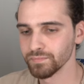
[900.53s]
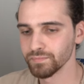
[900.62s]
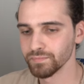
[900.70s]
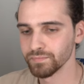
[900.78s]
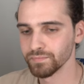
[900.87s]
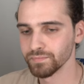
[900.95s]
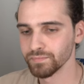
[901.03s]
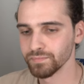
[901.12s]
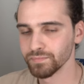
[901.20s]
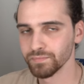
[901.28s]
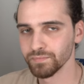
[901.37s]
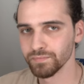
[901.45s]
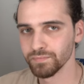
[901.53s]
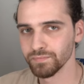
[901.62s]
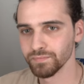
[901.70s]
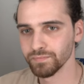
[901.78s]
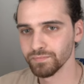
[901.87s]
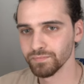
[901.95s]

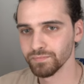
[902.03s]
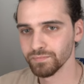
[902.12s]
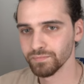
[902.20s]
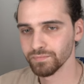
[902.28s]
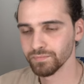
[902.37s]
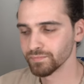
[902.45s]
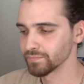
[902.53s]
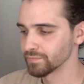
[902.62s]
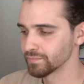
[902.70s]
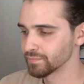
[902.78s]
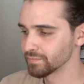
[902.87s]
This person isn't speaking.